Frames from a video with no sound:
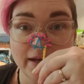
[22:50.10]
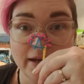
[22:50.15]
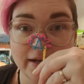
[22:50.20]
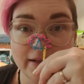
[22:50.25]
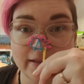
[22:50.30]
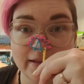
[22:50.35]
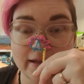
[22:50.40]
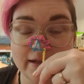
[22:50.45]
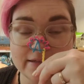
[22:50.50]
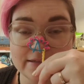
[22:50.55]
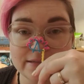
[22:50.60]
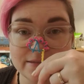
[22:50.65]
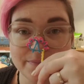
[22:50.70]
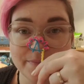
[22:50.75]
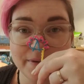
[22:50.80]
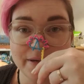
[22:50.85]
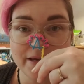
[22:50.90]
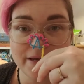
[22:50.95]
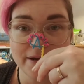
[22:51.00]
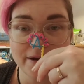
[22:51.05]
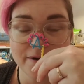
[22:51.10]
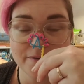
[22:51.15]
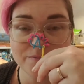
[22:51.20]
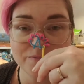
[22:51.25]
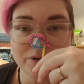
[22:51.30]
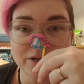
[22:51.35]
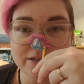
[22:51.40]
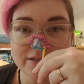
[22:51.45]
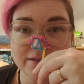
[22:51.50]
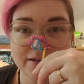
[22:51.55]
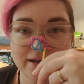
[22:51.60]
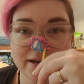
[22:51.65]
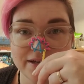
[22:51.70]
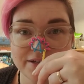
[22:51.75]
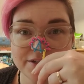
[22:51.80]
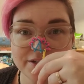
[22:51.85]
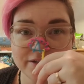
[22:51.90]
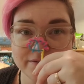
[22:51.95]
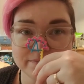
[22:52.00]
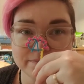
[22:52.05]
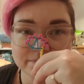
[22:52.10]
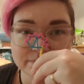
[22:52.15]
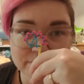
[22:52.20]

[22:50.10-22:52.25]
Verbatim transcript: And that's the pink haired pretzel hatchet.